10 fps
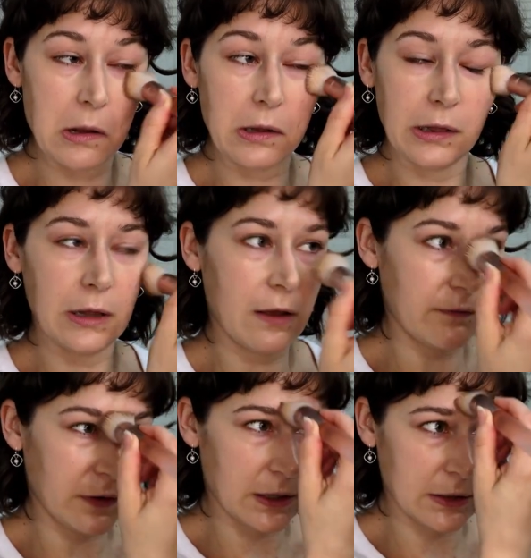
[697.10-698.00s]

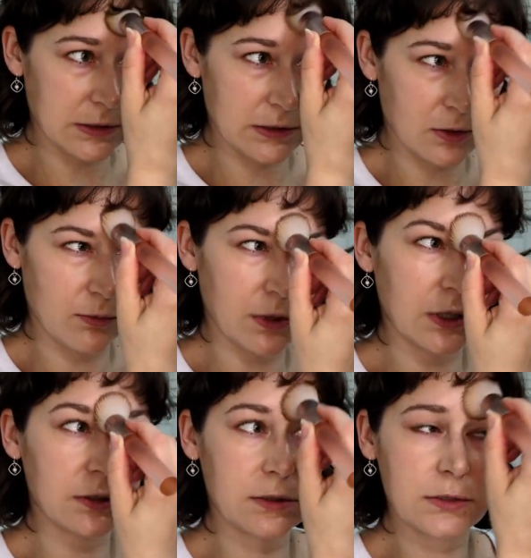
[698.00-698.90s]
Love it so
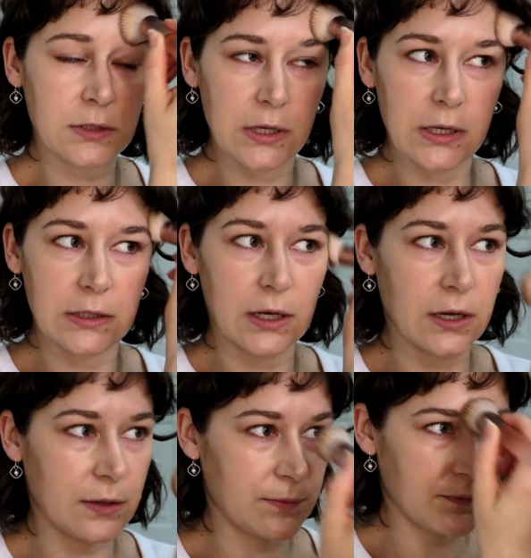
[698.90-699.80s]
much.
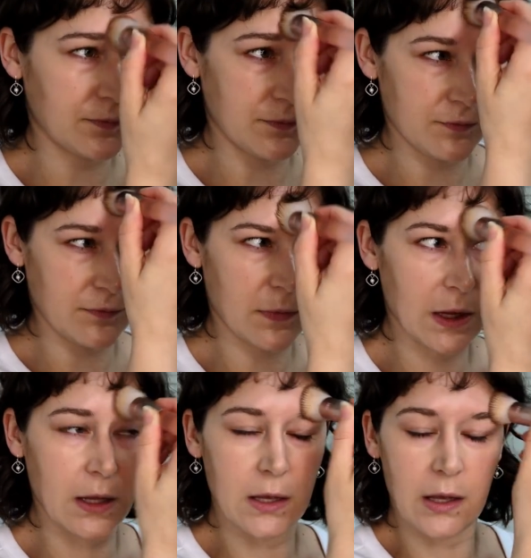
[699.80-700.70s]

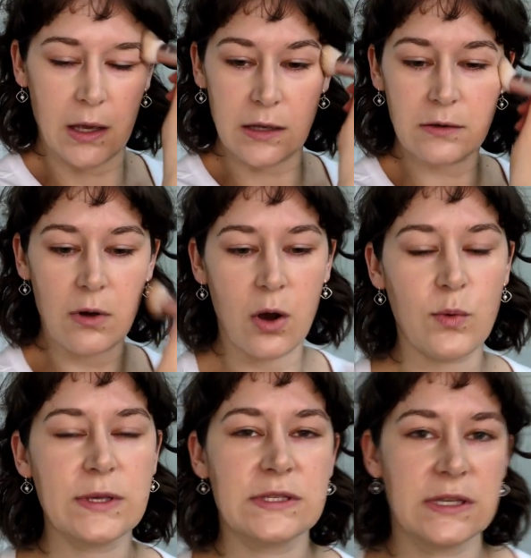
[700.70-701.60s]
I don't
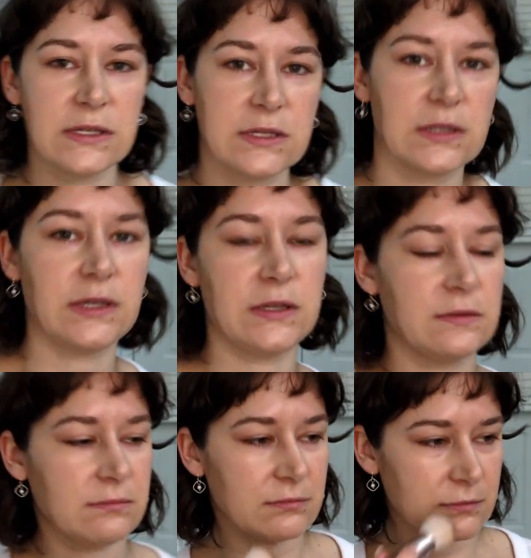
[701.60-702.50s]
always like to
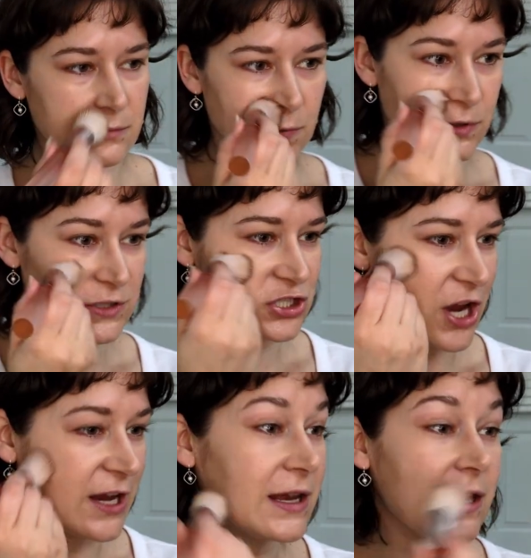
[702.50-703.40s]
look
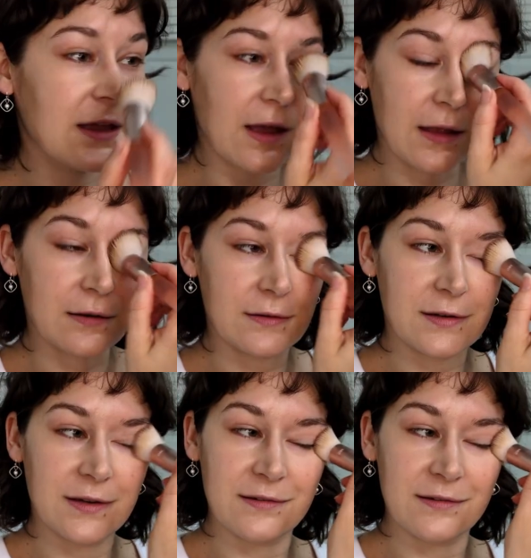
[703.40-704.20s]
shiny and